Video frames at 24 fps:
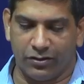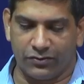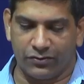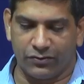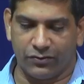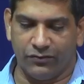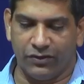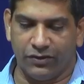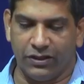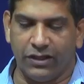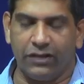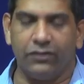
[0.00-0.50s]

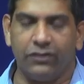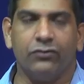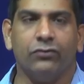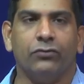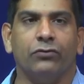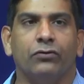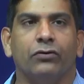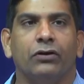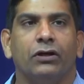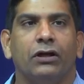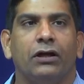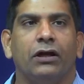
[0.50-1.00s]
So we need
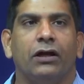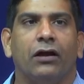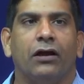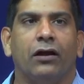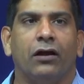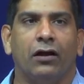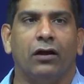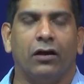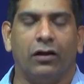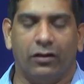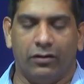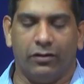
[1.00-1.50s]
to
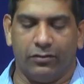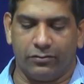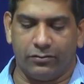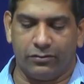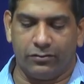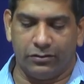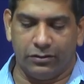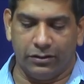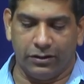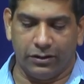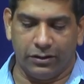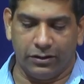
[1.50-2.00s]

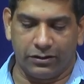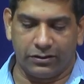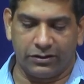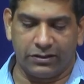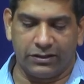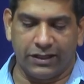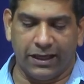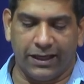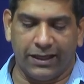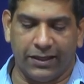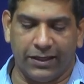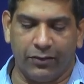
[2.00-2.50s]

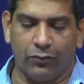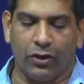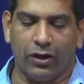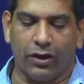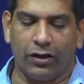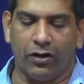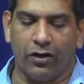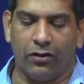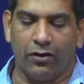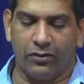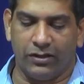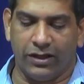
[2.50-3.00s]
take into
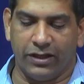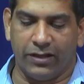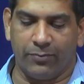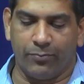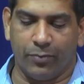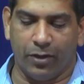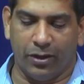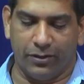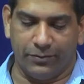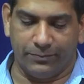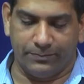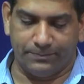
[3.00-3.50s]
account
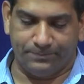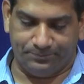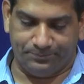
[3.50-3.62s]
that part.